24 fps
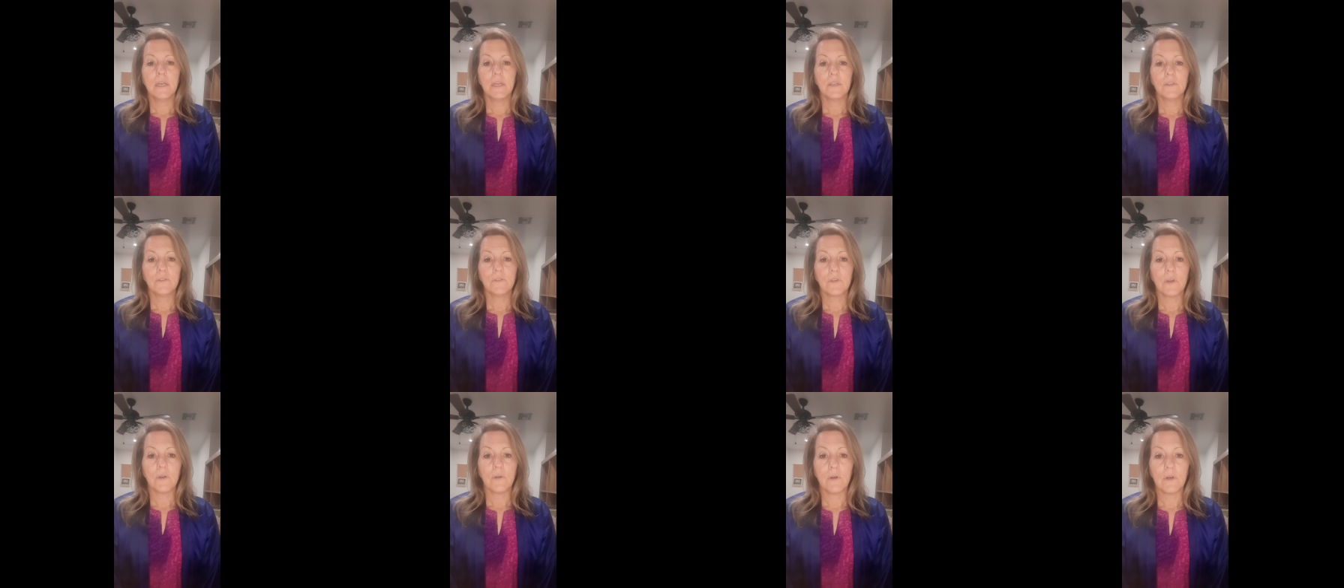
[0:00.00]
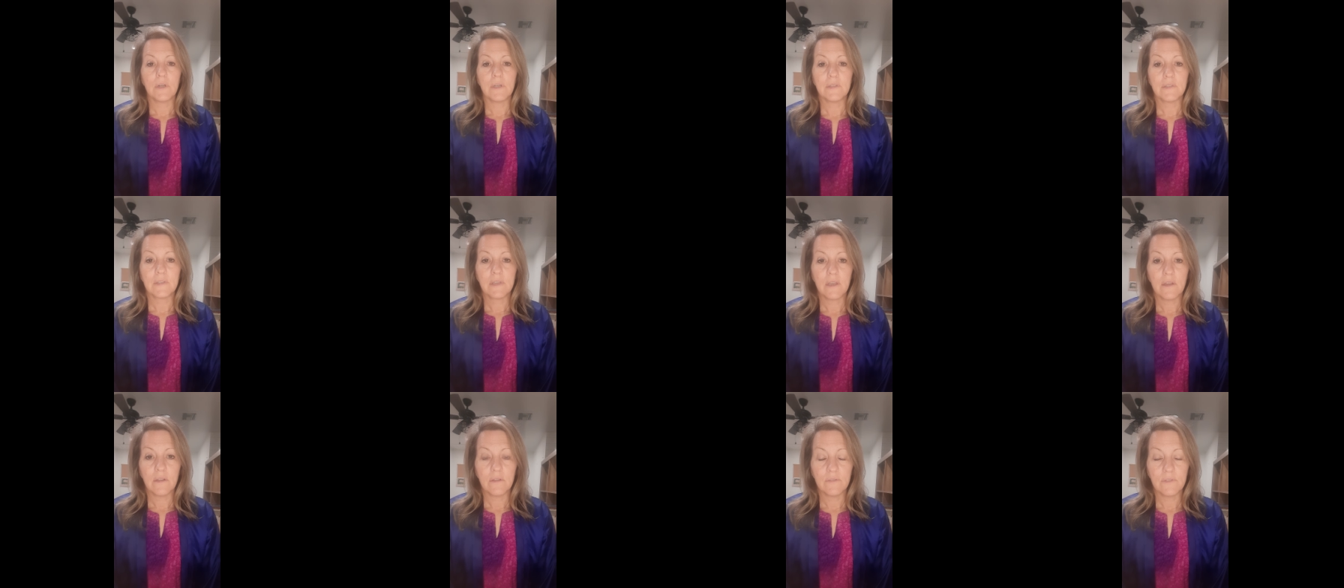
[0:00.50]
So on a
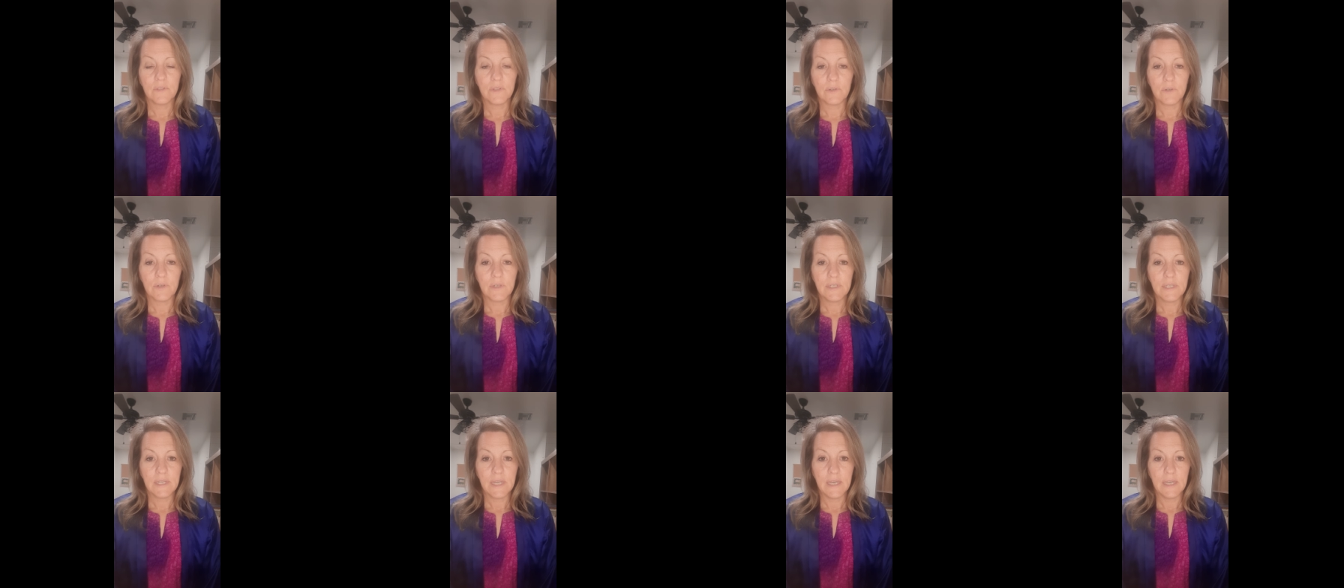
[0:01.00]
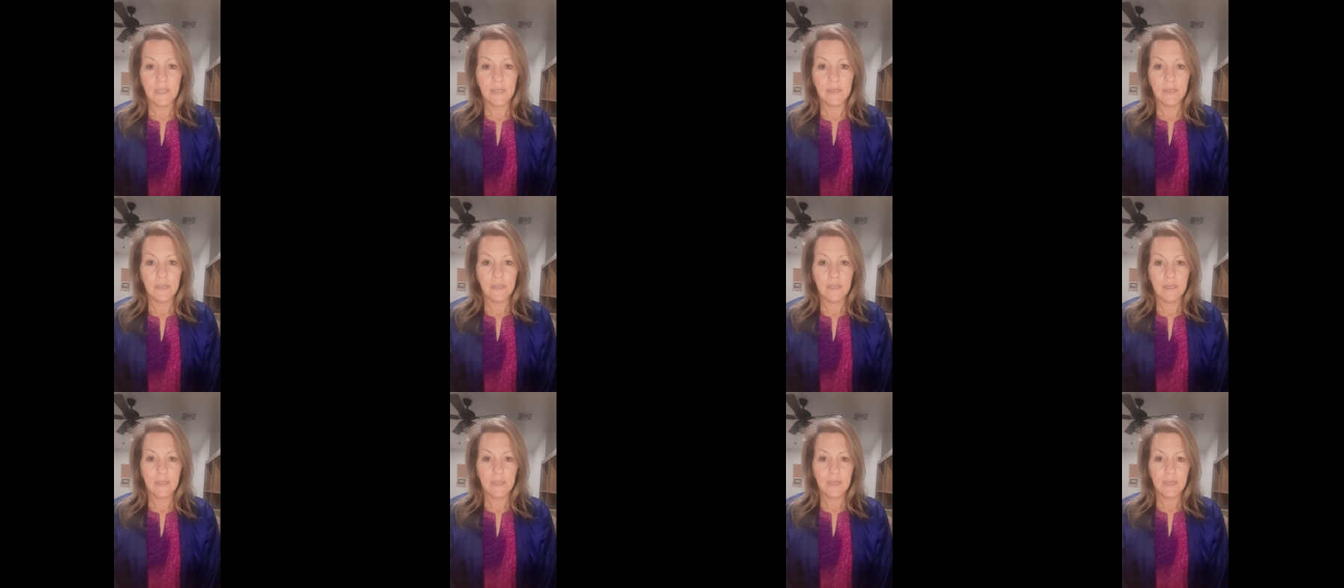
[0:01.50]
scale of zero to
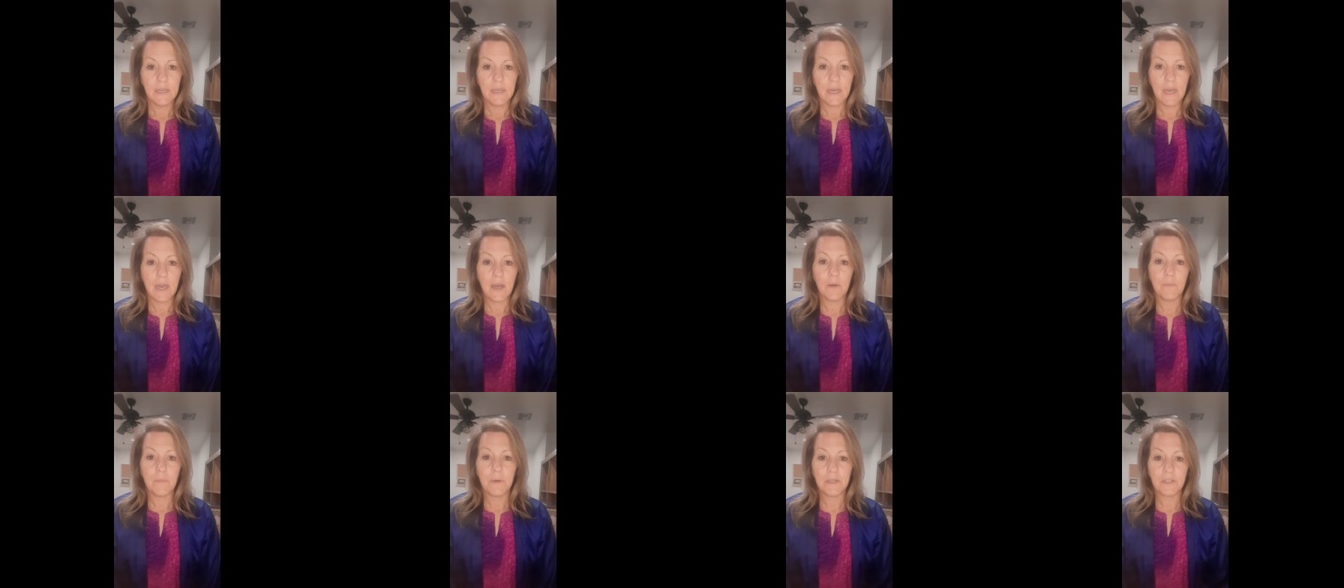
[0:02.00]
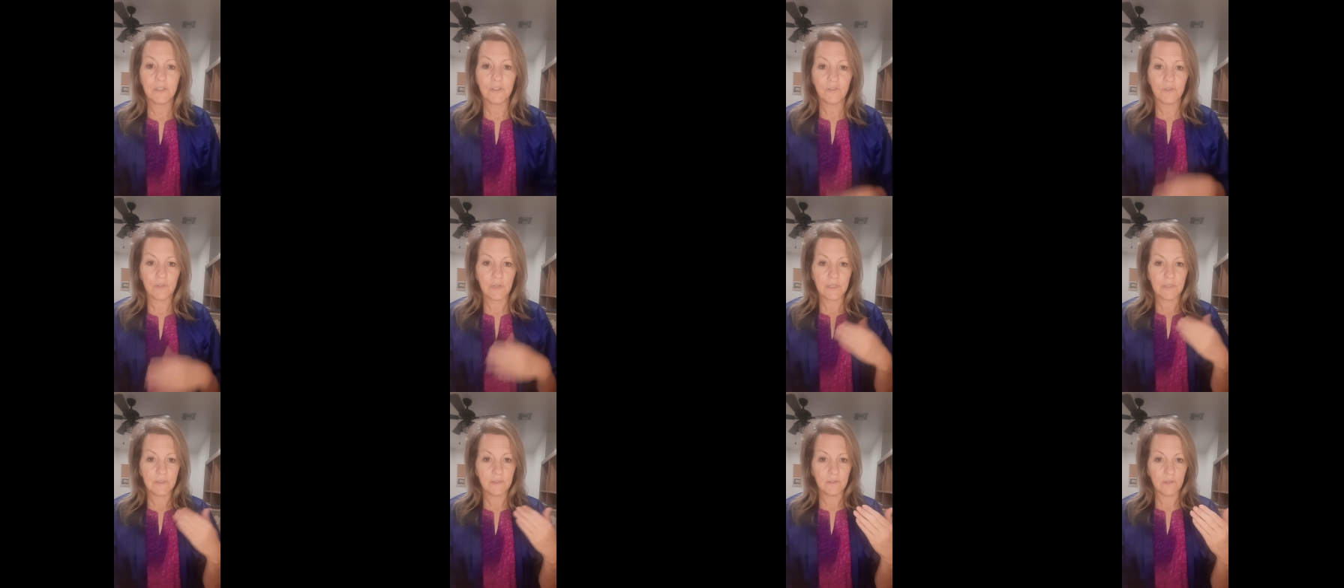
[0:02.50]
10, how much
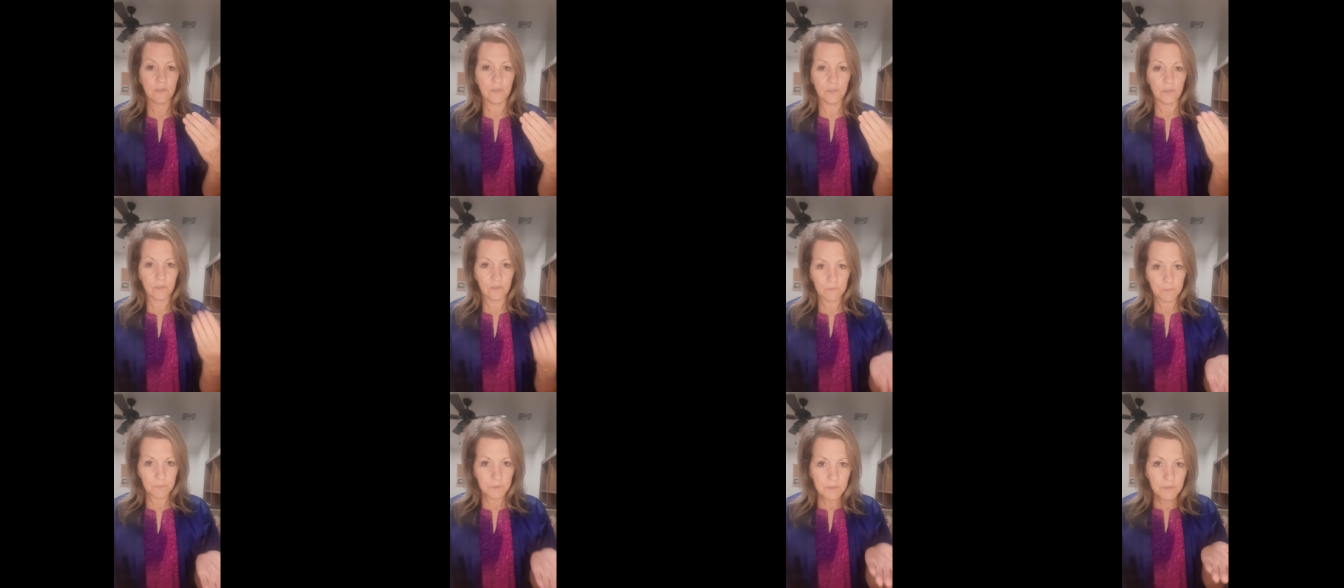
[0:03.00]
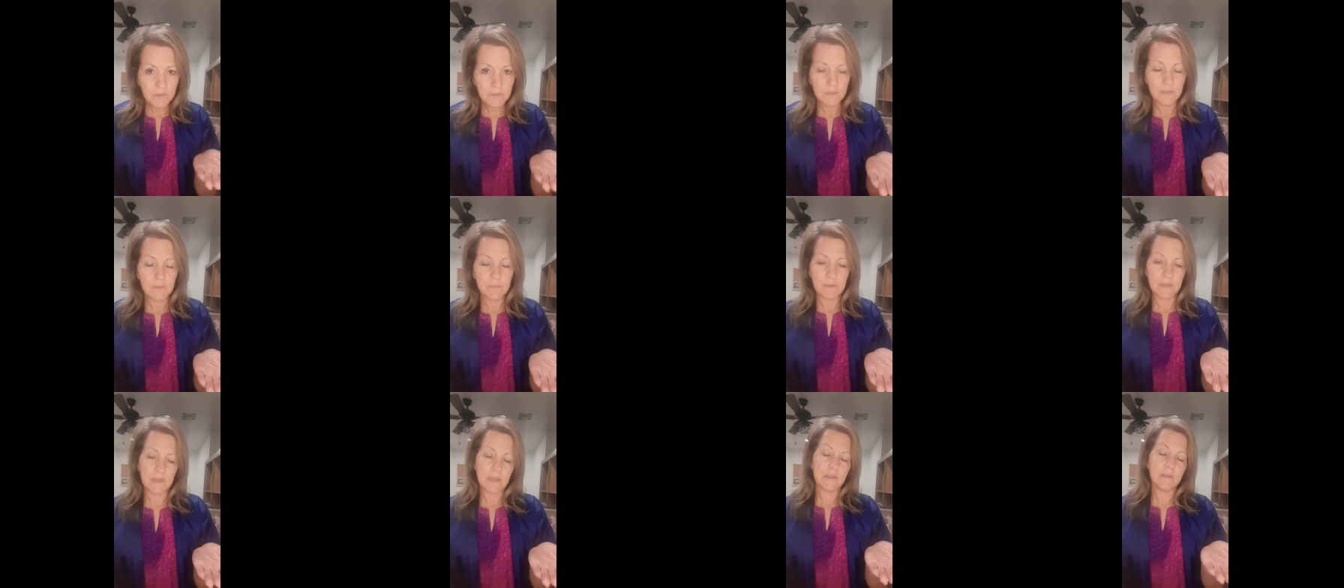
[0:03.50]
stress are you
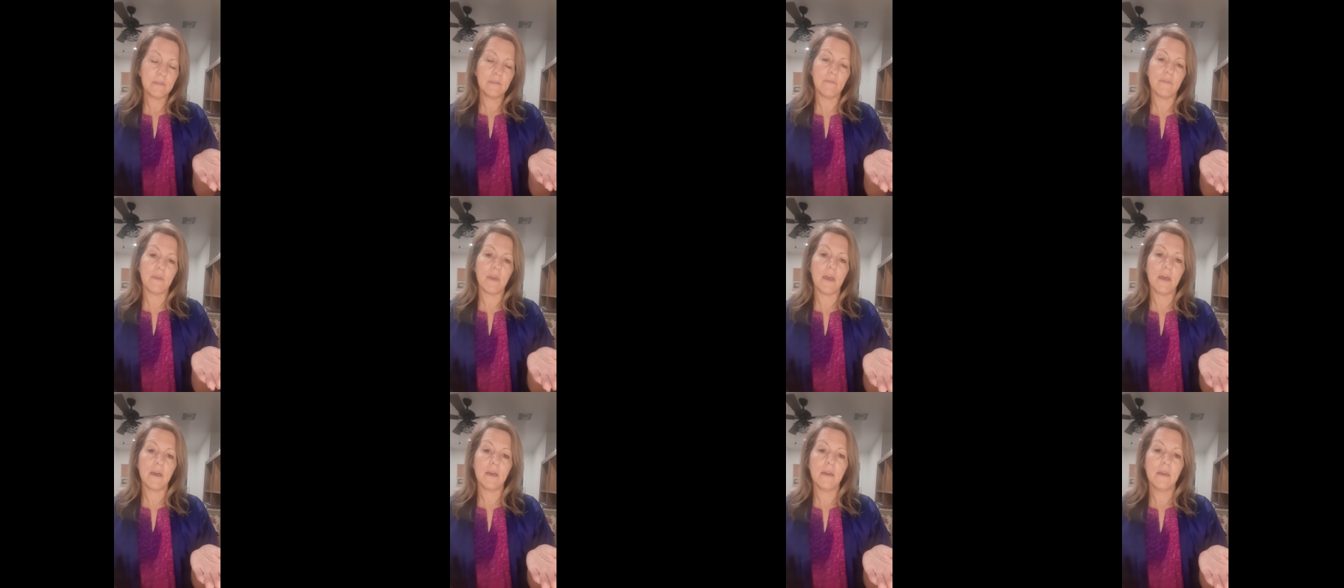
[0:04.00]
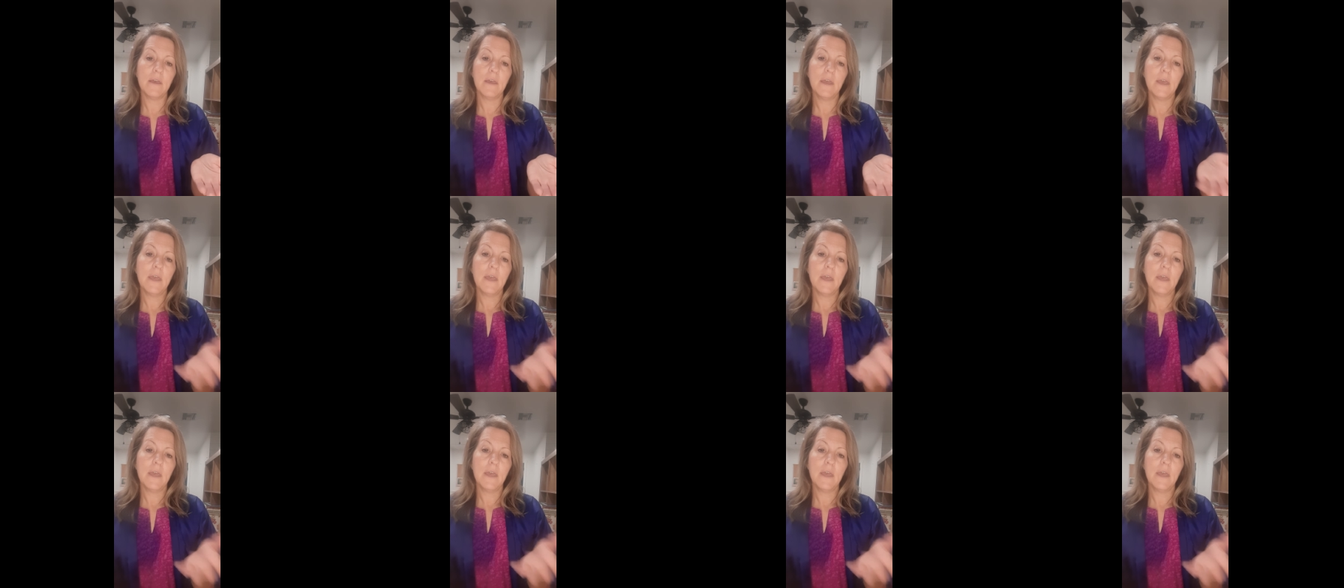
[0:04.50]
experiencing because of that?